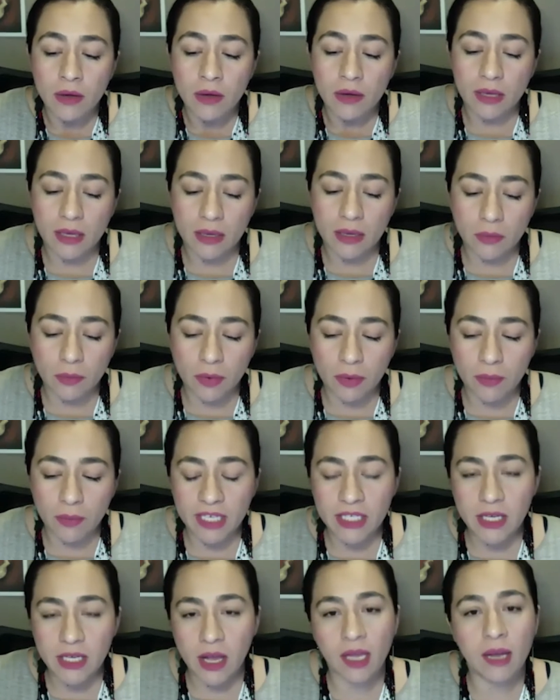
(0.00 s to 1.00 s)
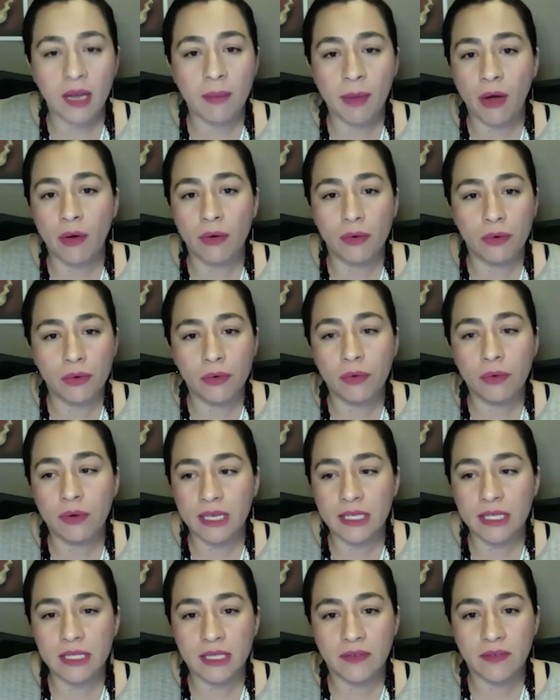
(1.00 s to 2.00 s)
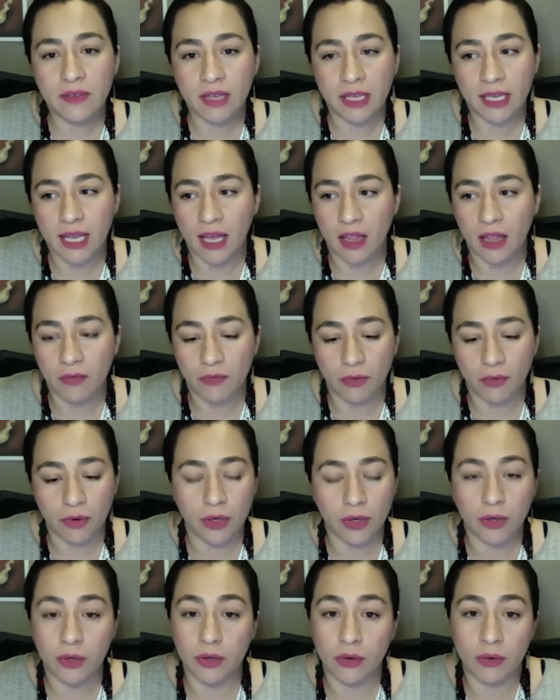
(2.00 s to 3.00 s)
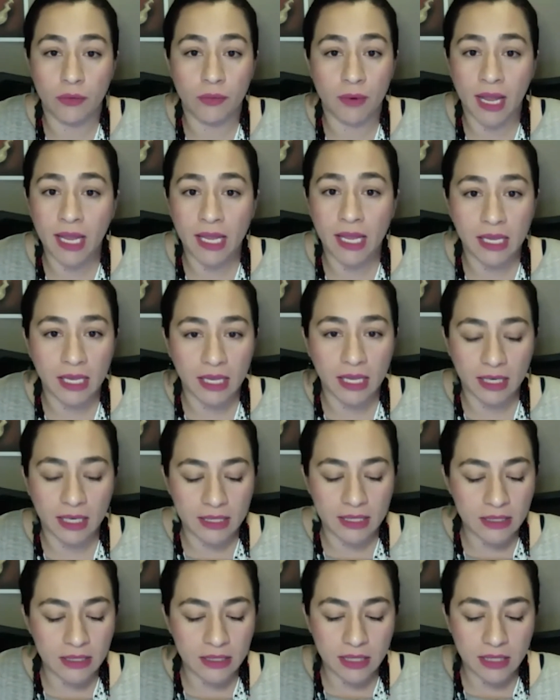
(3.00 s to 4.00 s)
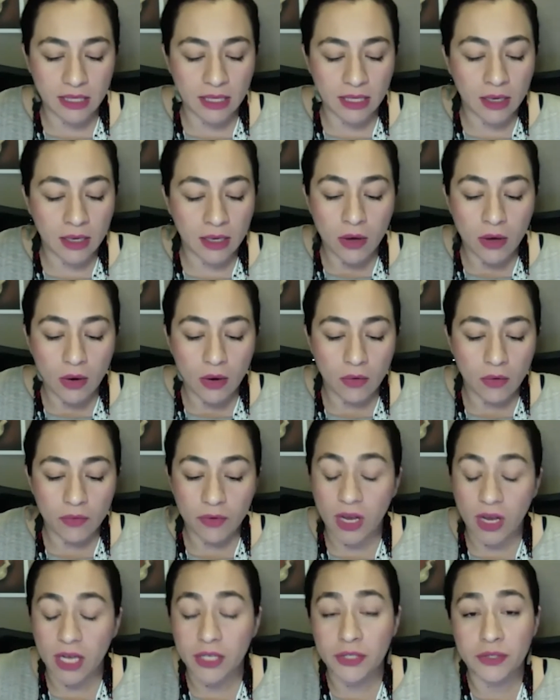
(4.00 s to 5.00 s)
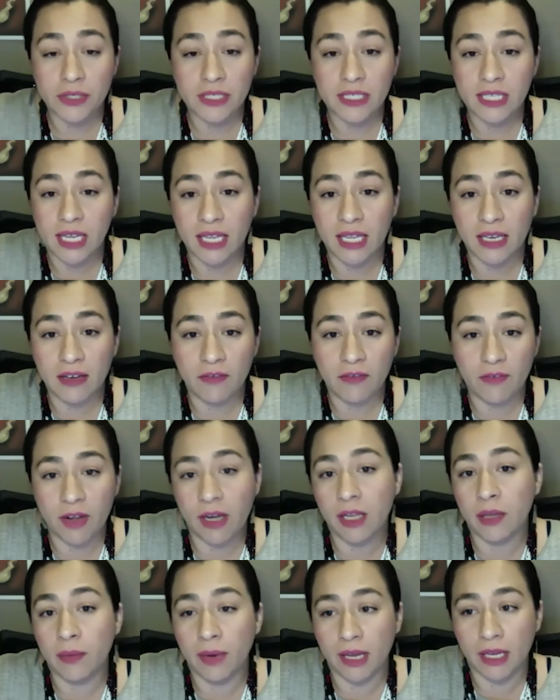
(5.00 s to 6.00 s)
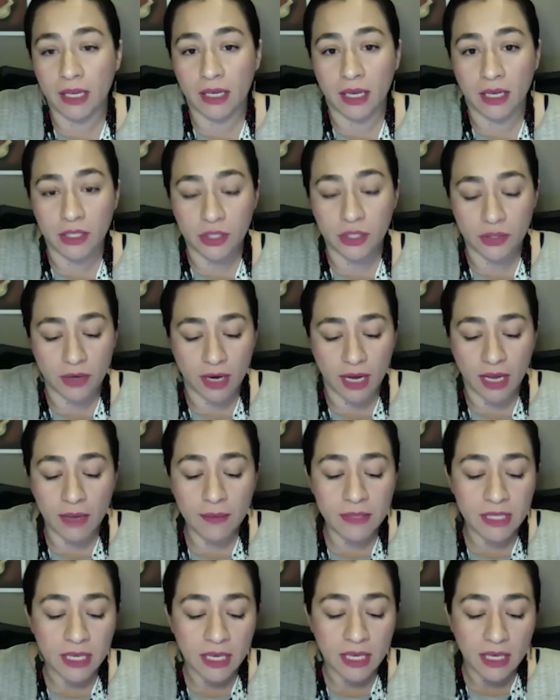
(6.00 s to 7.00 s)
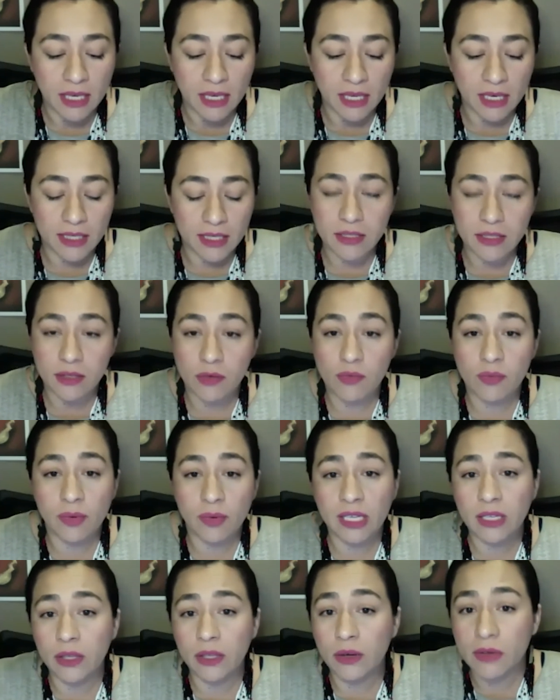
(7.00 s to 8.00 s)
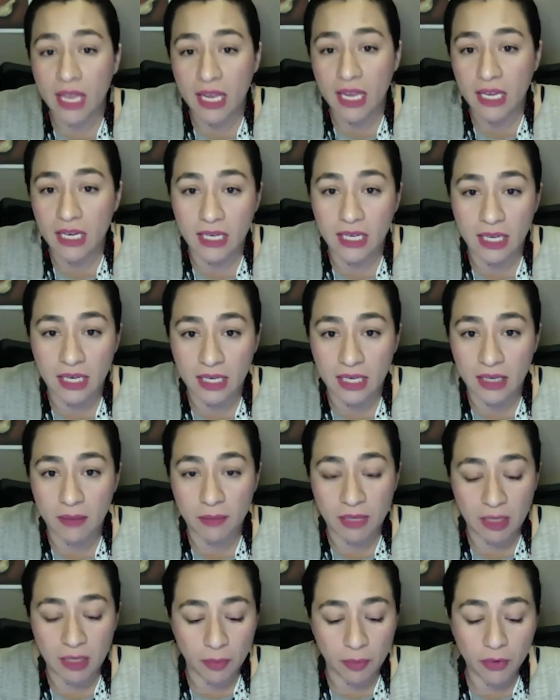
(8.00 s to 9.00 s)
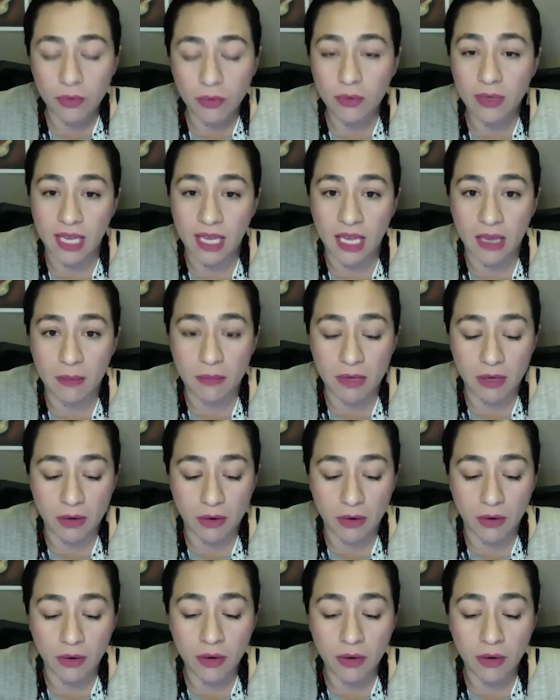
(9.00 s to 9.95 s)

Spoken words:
when we talk about who is living in California, you're right. It is the over 110 federally recognized tribes. It is the relocated Indian people who came here